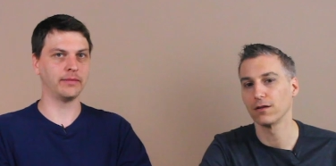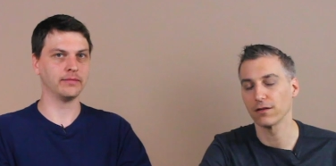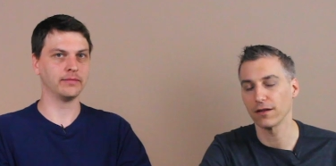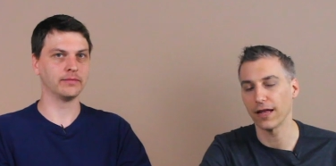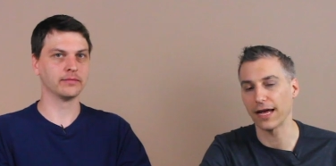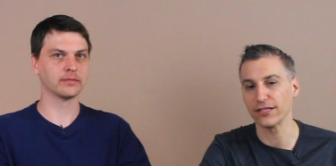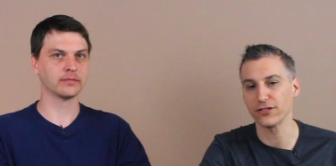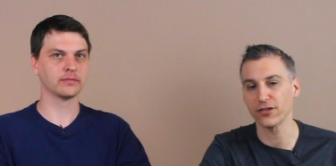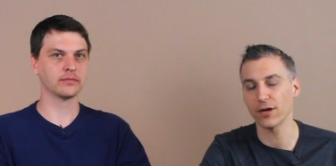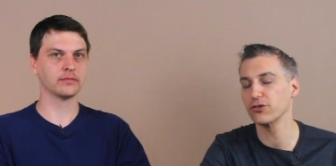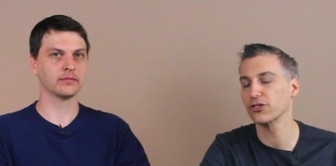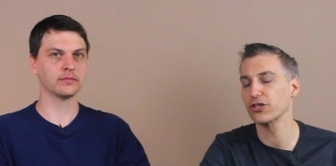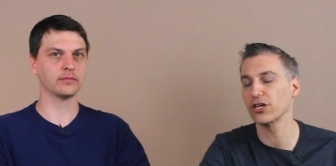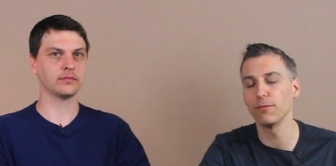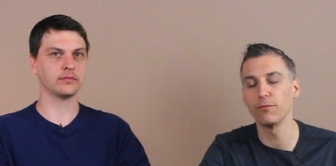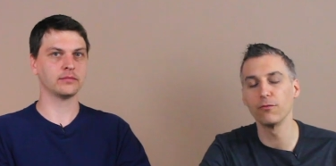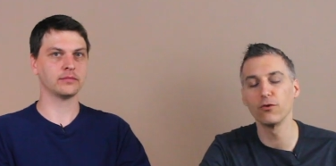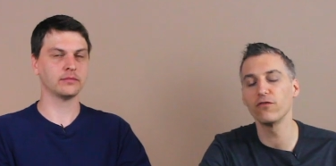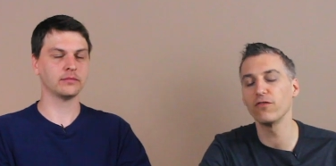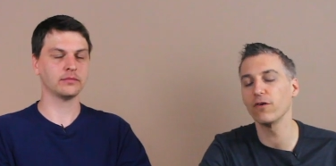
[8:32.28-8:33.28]
Speaker 1: Like, so I'm just going to
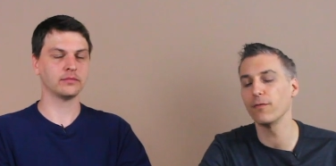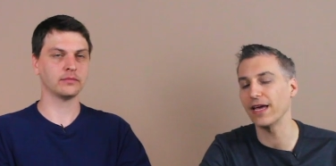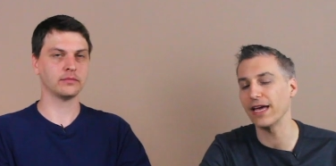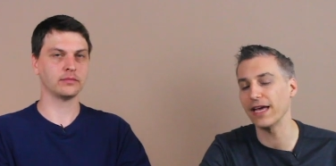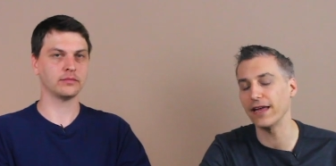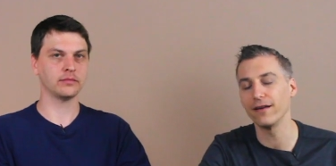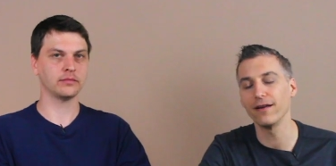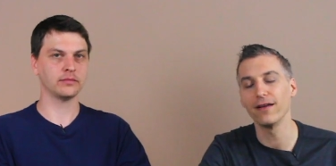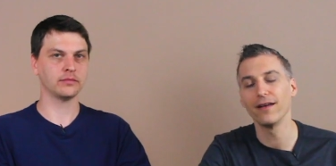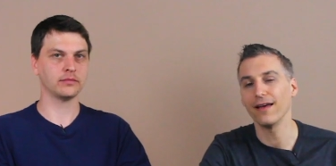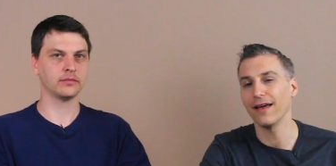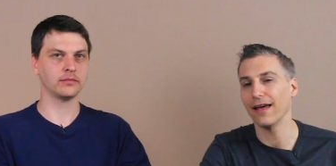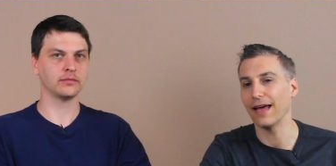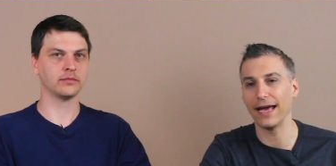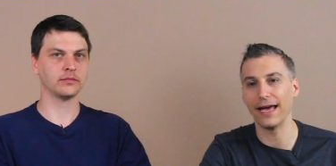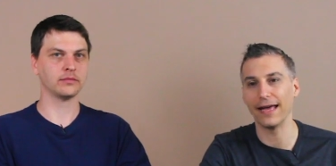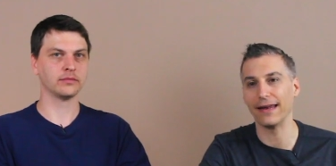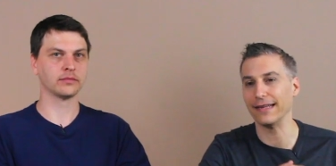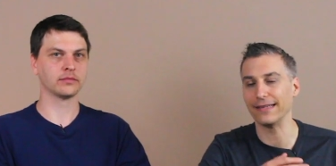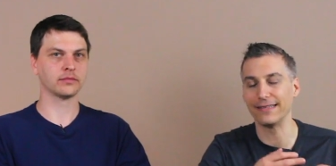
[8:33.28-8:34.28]
move him in,
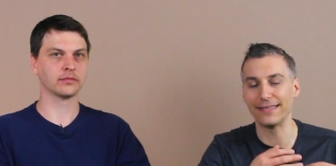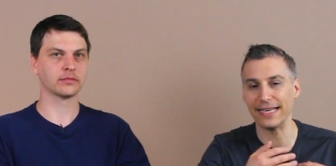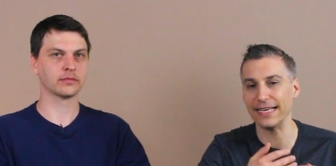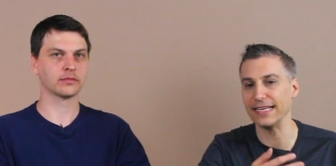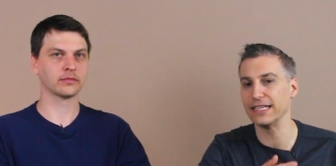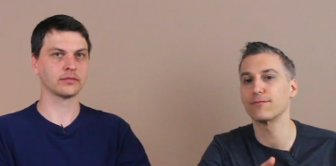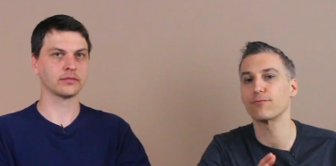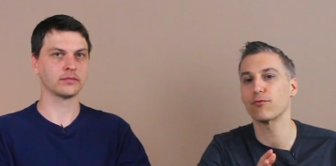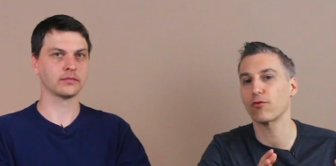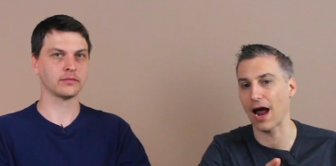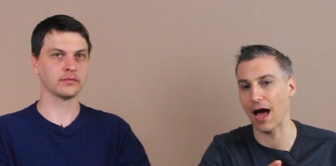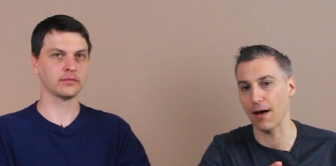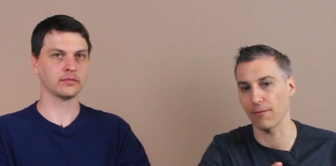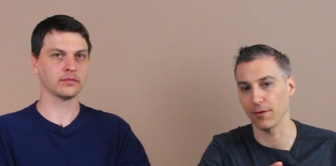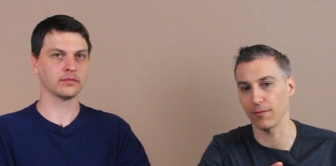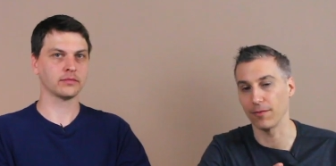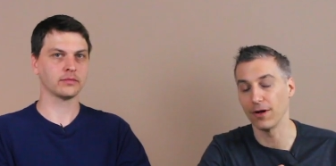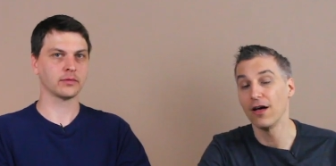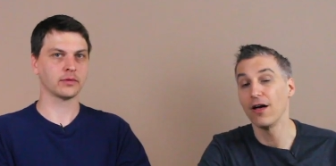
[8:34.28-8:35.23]
and it's his problem.